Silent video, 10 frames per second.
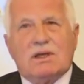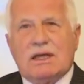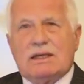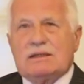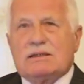
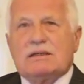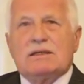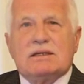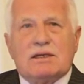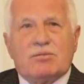and
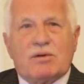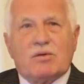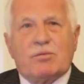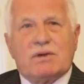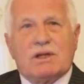
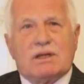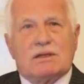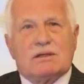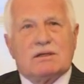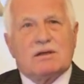
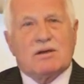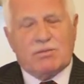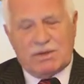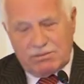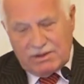inappropriate
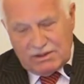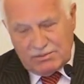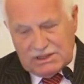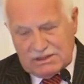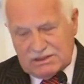economic
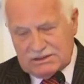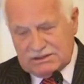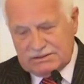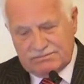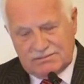
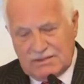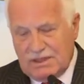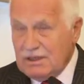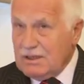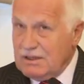parameters.
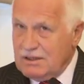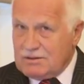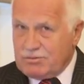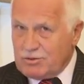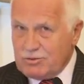
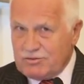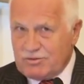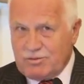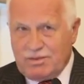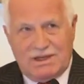It proved
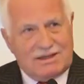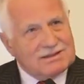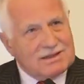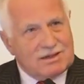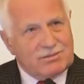to be
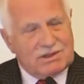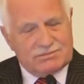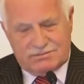untenable.